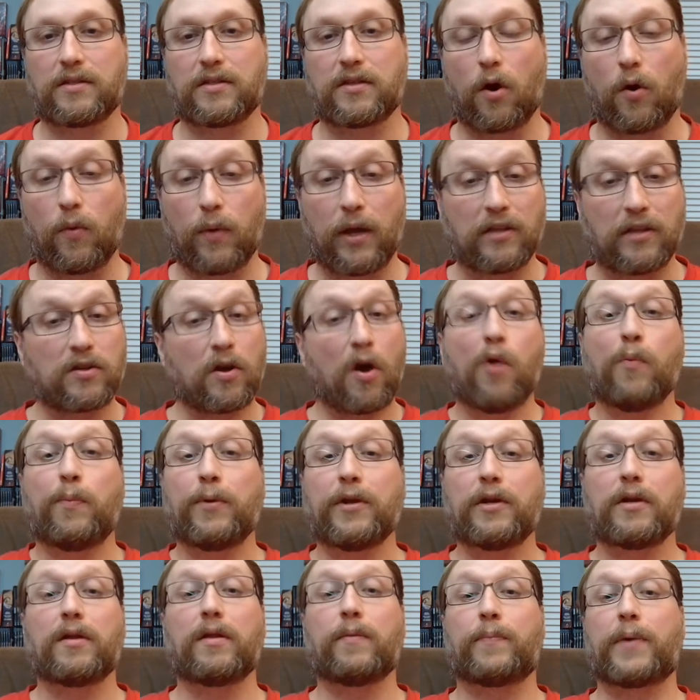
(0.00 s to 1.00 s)
So it's
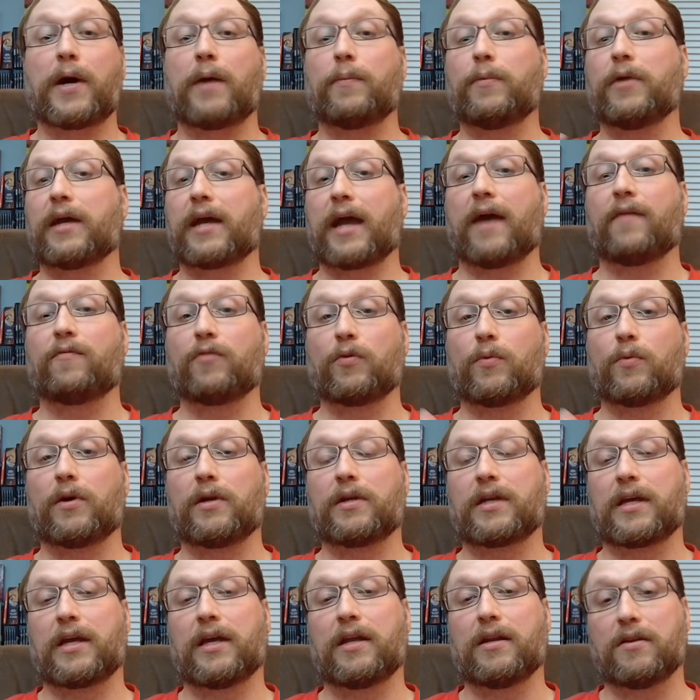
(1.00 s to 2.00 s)
open to the public.
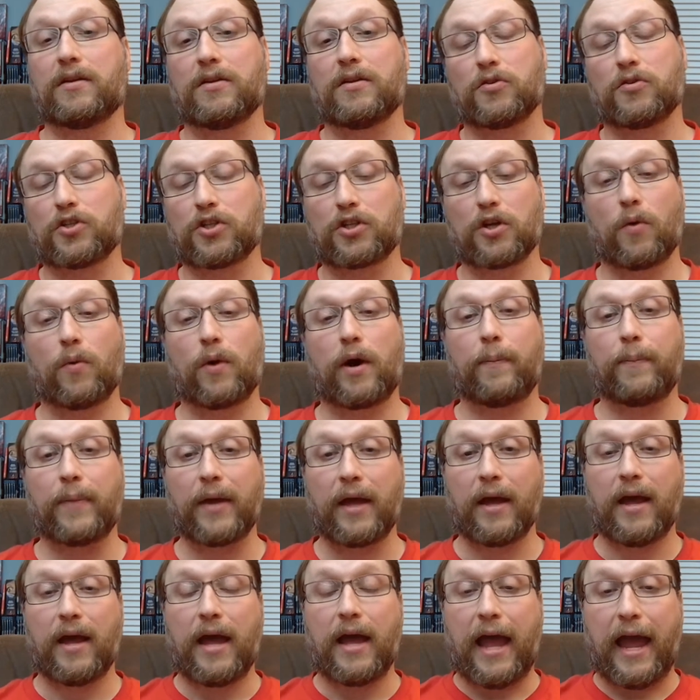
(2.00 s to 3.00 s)
Everyone can show up,